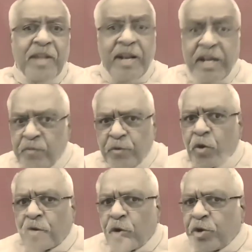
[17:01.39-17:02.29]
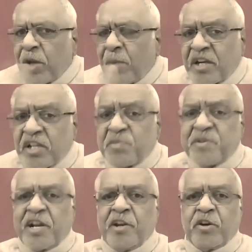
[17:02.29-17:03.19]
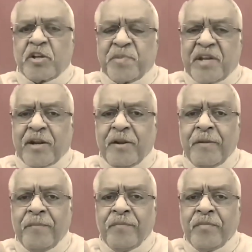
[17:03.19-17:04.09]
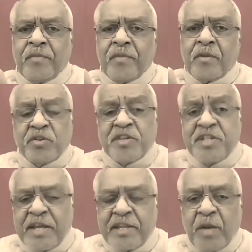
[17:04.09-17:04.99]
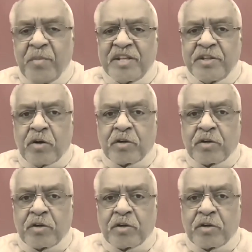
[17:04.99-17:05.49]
Then again, if you don't go to a multi-specialty hospital to see a general medicine